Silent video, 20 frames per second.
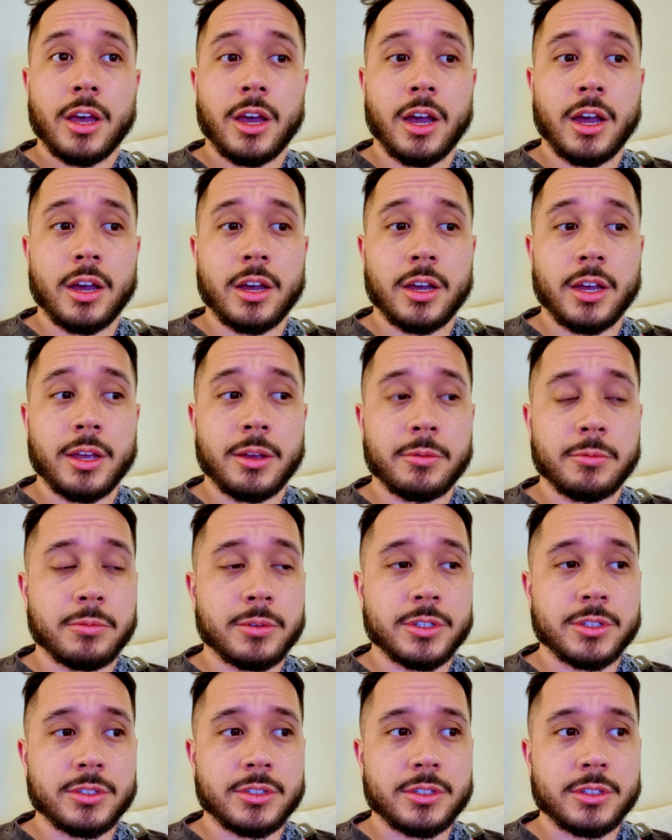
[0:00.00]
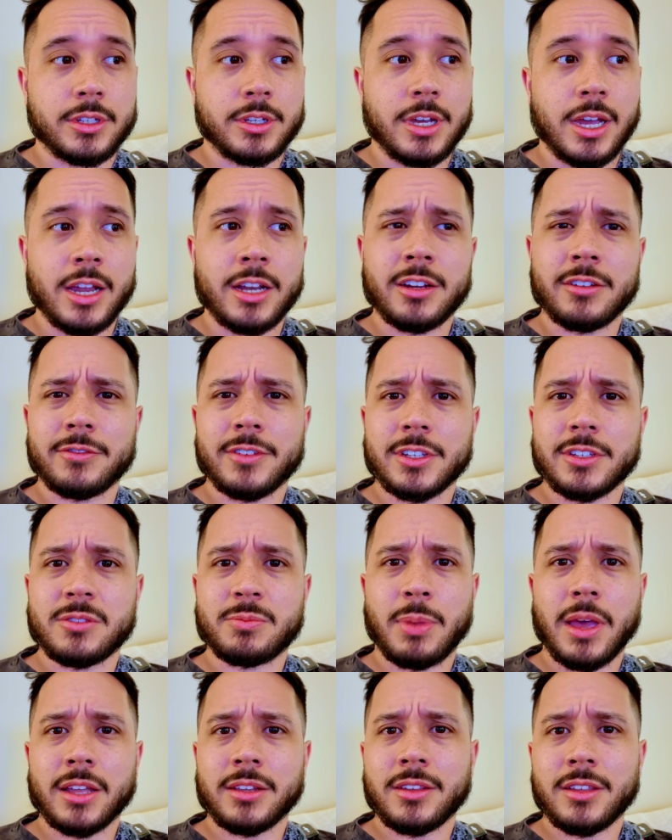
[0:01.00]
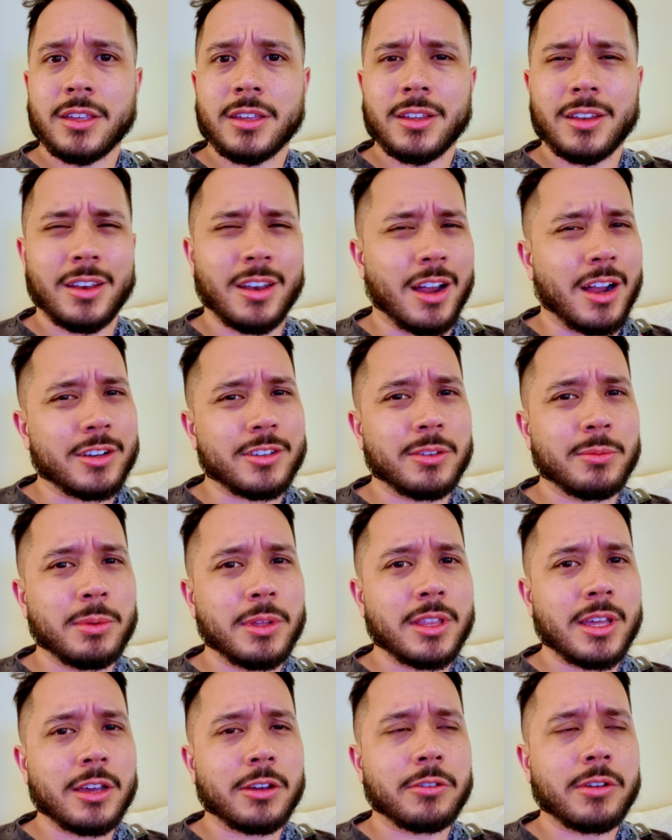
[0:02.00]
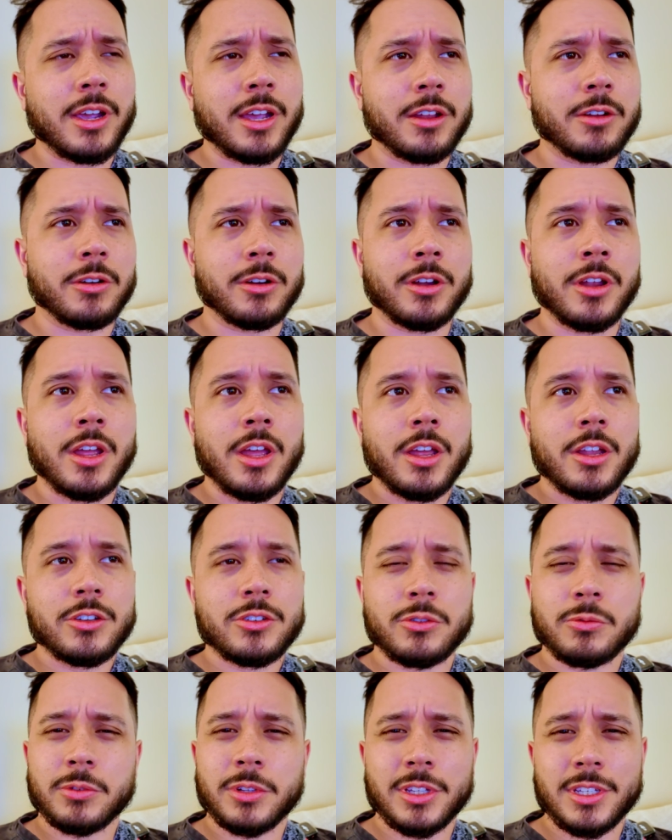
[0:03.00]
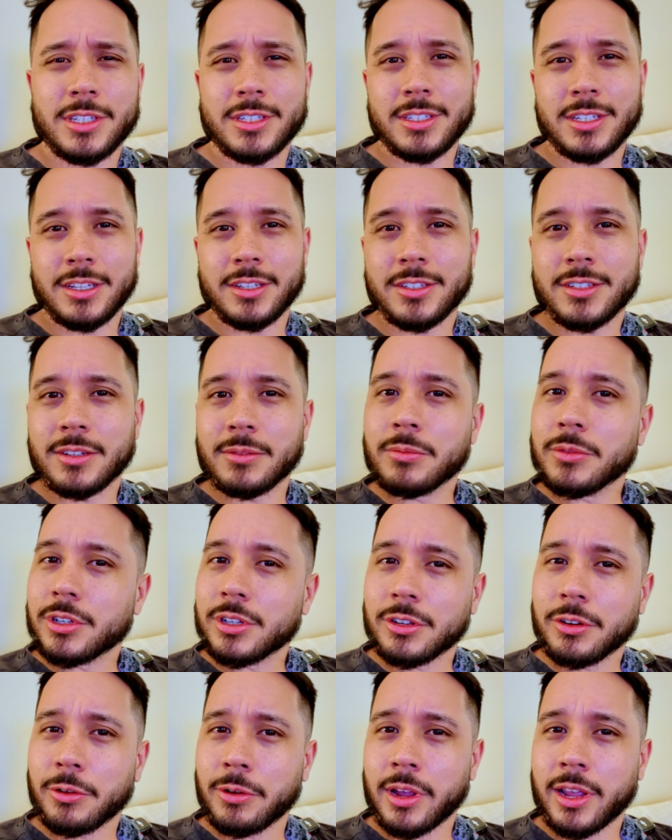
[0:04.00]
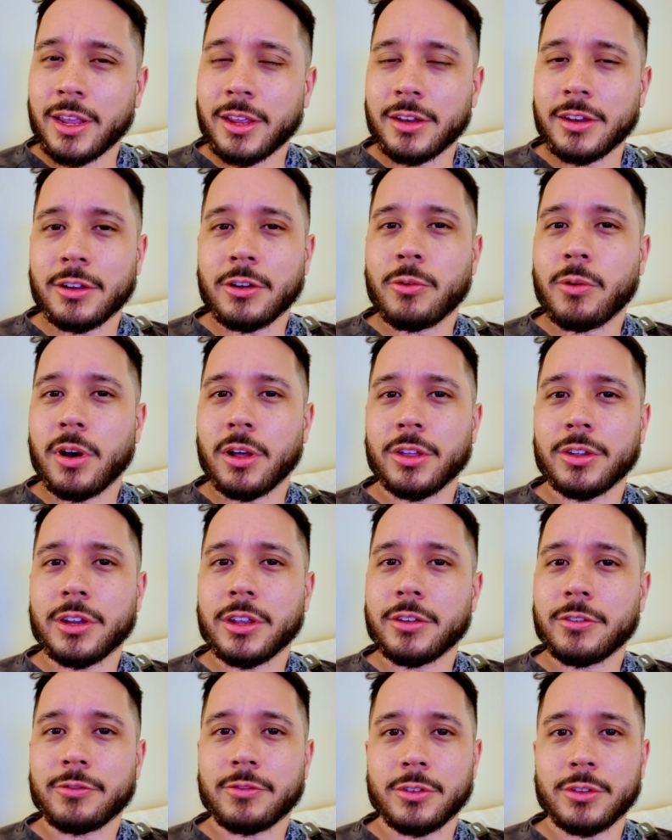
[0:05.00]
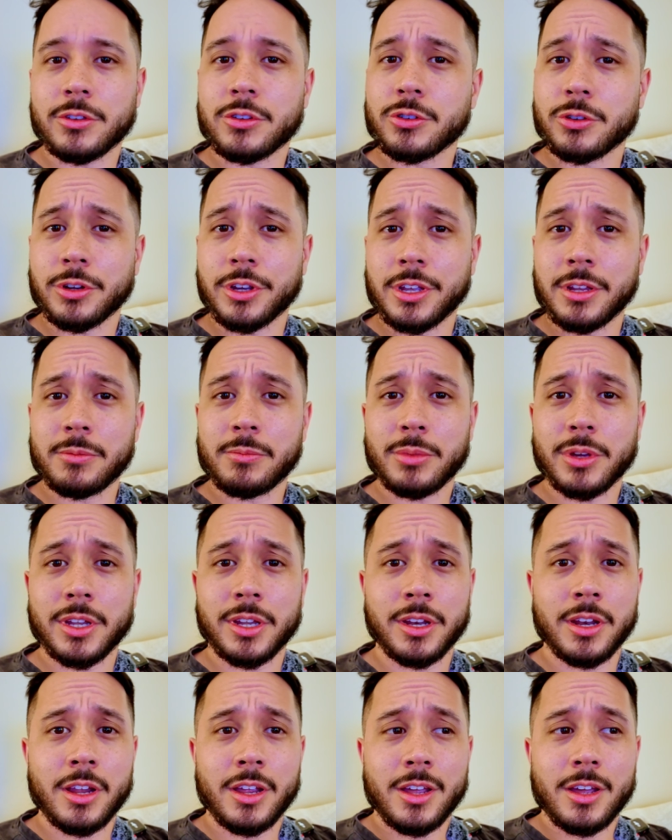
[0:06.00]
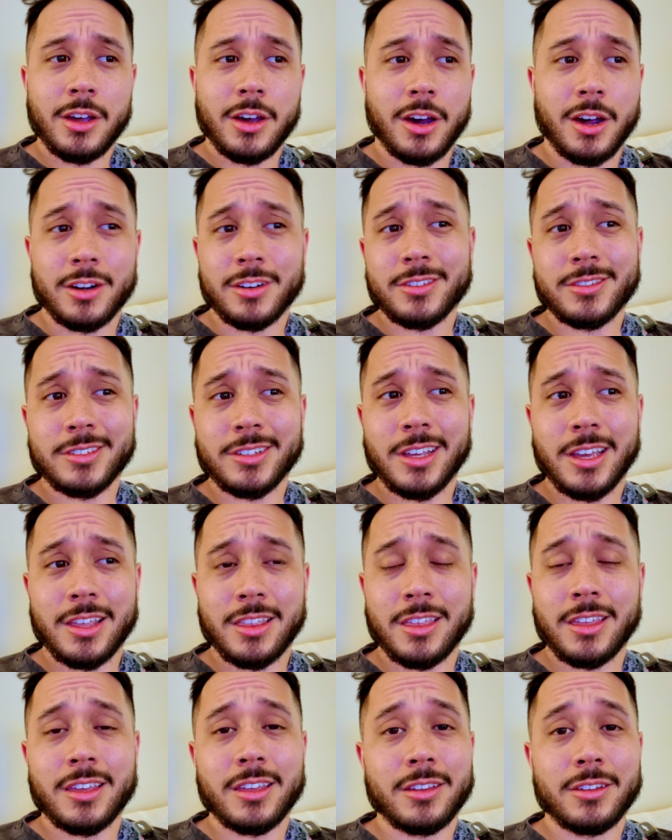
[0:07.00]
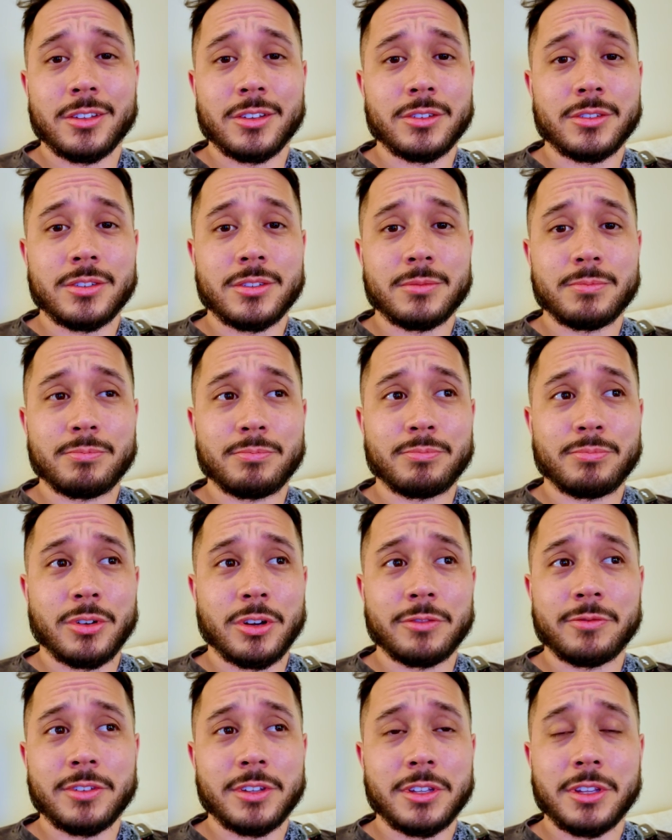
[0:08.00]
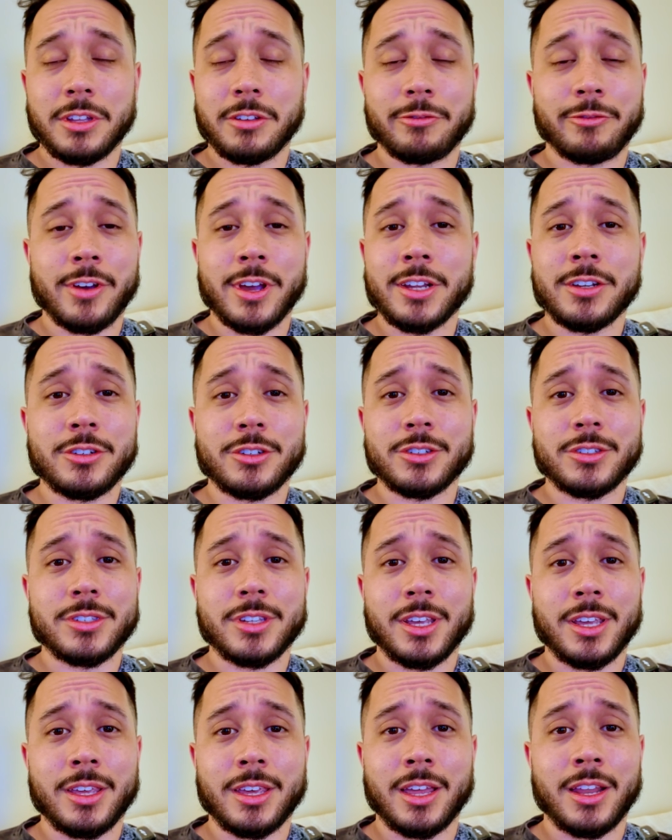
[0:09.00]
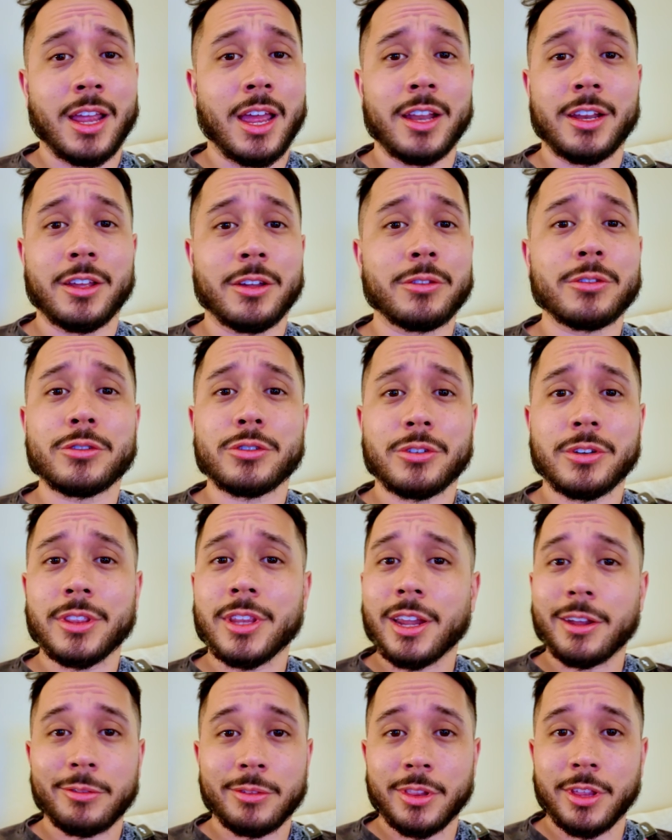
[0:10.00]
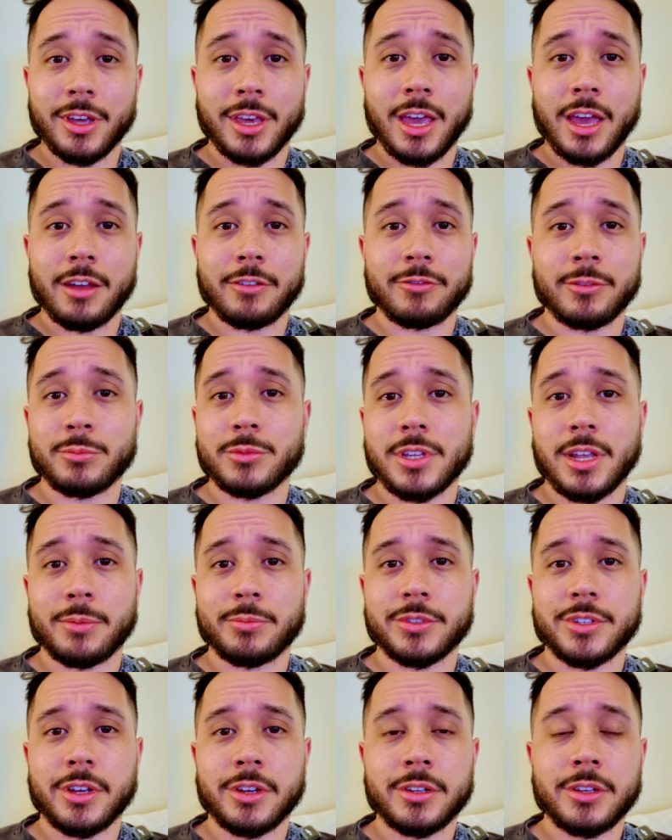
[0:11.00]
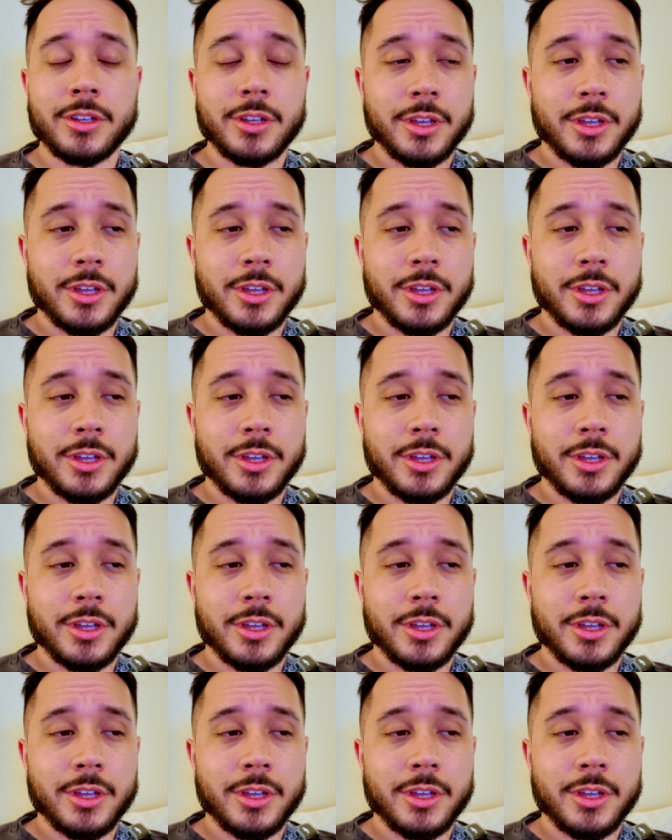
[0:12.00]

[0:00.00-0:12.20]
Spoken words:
I was kind of expecting it not to be that great, or to really see some degrade in quality for the screen, but honestly, I think it looks perfectly fine, just like at any other screen that I would look at from Samsung.